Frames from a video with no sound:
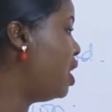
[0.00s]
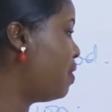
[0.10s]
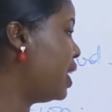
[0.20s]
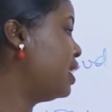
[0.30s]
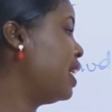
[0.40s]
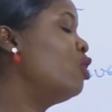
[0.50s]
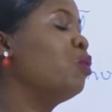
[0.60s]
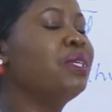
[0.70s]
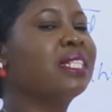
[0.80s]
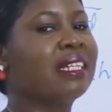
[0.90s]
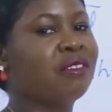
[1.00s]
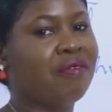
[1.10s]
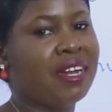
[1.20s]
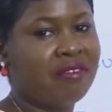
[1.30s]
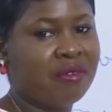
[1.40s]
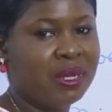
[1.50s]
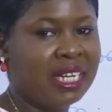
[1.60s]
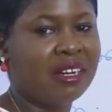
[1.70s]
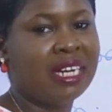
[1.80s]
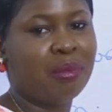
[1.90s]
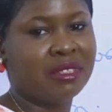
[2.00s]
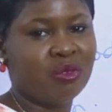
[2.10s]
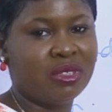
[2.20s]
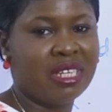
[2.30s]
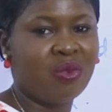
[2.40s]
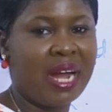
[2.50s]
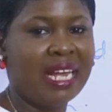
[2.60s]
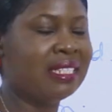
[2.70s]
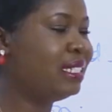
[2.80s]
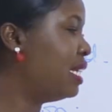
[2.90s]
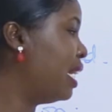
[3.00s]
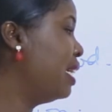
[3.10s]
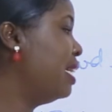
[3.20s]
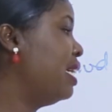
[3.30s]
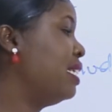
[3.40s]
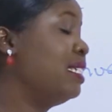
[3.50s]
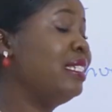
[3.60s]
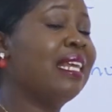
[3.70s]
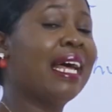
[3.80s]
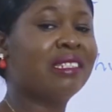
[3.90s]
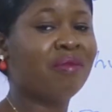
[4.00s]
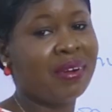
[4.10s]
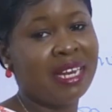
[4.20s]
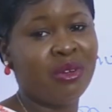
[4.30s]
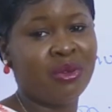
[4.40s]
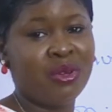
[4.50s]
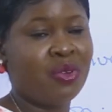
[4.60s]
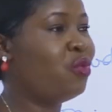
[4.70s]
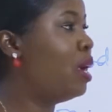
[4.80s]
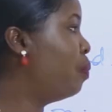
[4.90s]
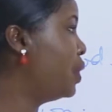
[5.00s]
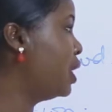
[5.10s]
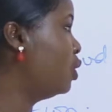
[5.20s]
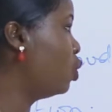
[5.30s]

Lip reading: If I decide to pick 35, many another person will say, why is it that it is the last value we are picking?